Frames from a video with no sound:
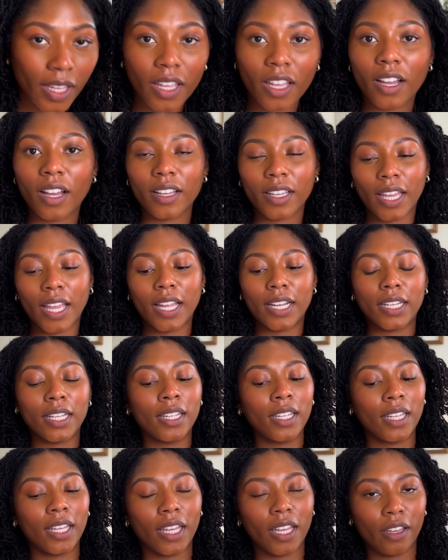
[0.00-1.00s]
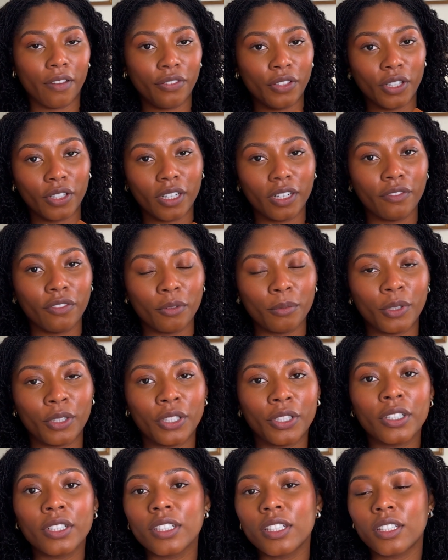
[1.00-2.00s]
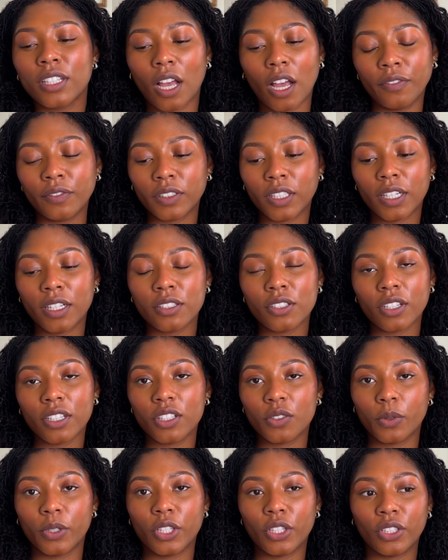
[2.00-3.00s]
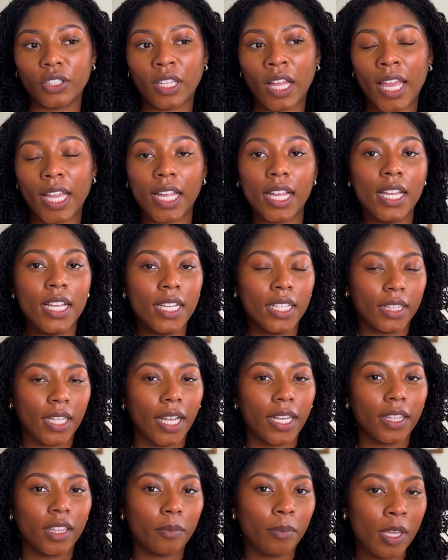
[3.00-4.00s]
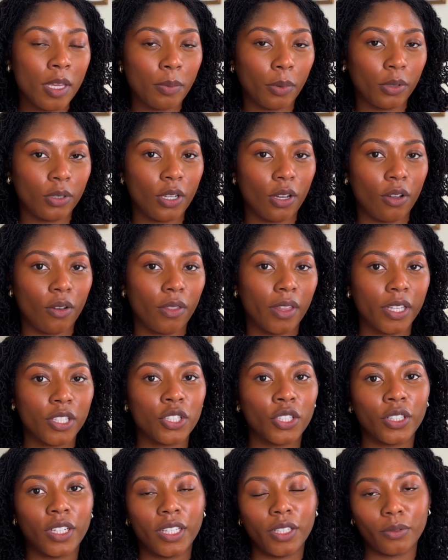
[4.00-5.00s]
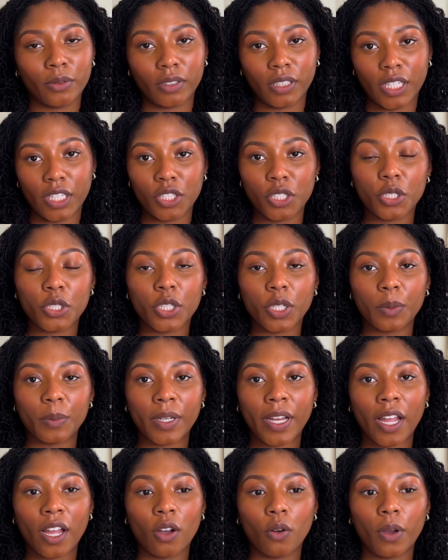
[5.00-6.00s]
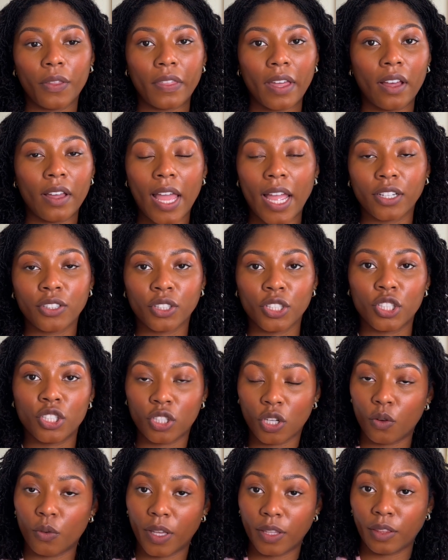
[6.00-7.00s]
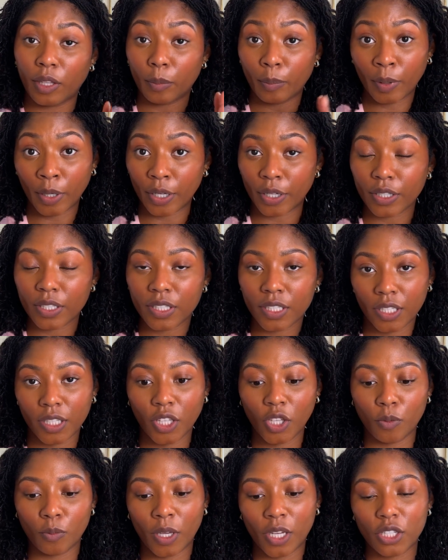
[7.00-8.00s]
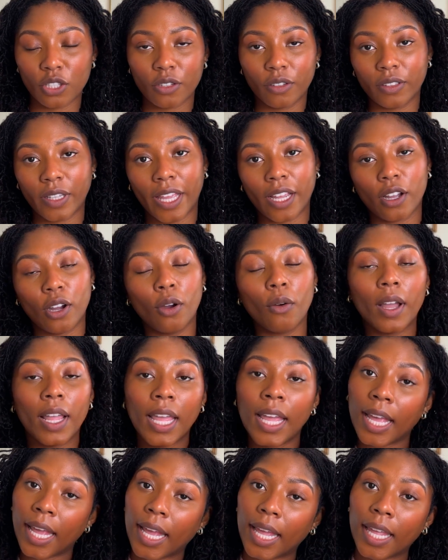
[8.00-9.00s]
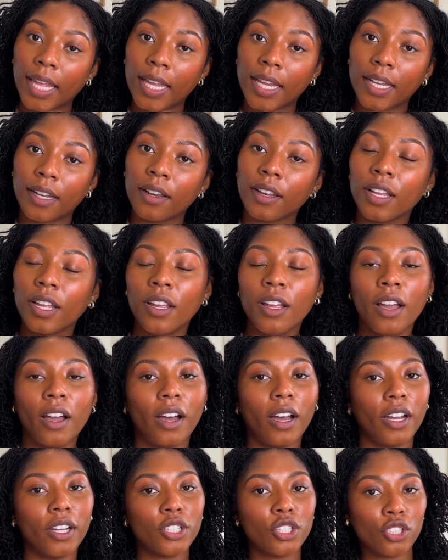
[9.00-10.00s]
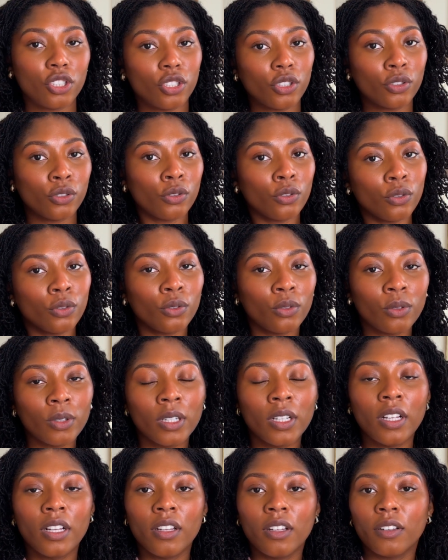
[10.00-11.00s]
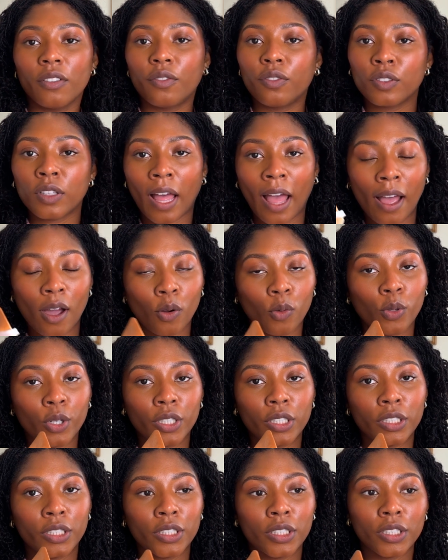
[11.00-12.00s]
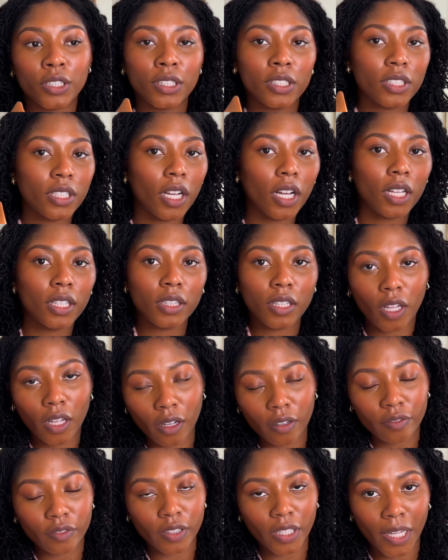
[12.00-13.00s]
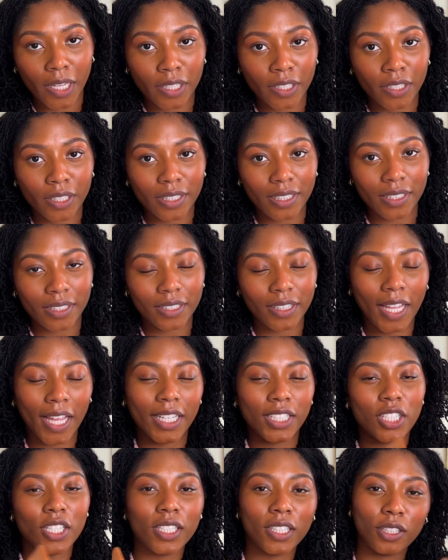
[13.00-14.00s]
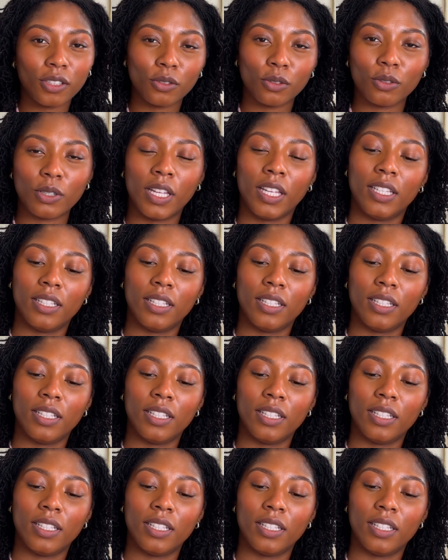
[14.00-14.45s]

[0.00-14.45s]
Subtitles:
Again, if you're unfamiliar, soft launch is when you're like letting the people know that you're in a relationship now without actually showing the person. You may show like, oh, a hand, a shoe, flowers, a love letter, like just little,